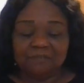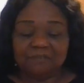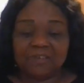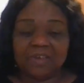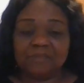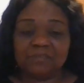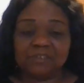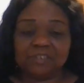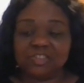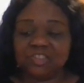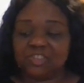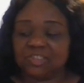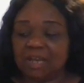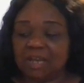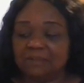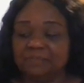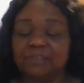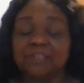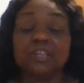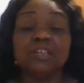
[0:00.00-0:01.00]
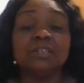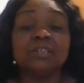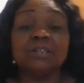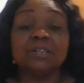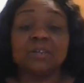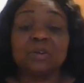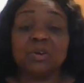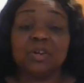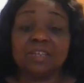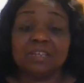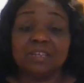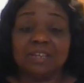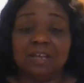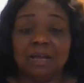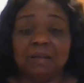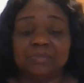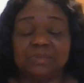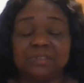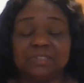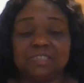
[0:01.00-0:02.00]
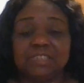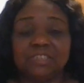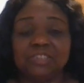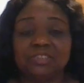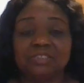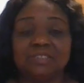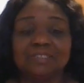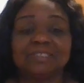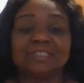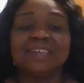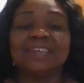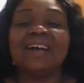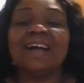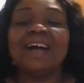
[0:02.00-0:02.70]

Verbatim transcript: Favorite chef cooking competition.